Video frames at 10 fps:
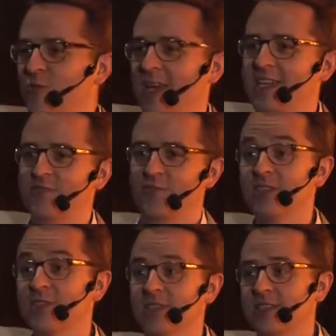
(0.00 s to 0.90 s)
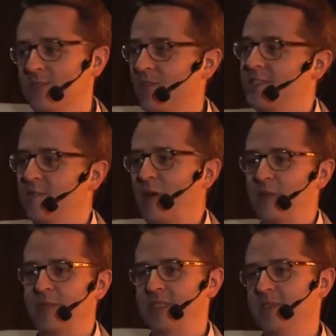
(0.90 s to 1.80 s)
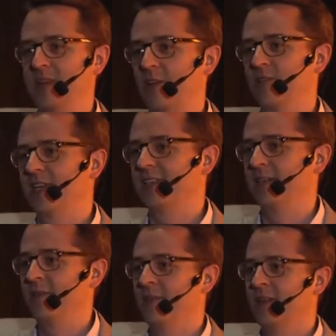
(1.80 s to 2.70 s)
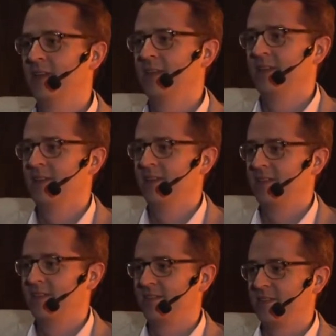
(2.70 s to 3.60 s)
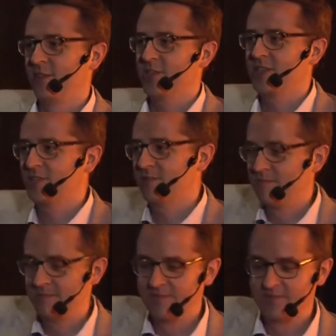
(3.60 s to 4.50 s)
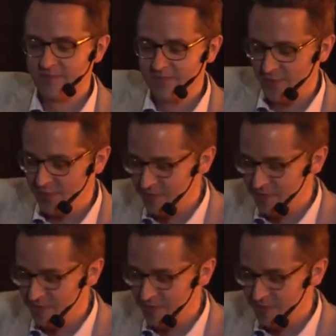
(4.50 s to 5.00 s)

place for interesting stories about the business value of data, not just for the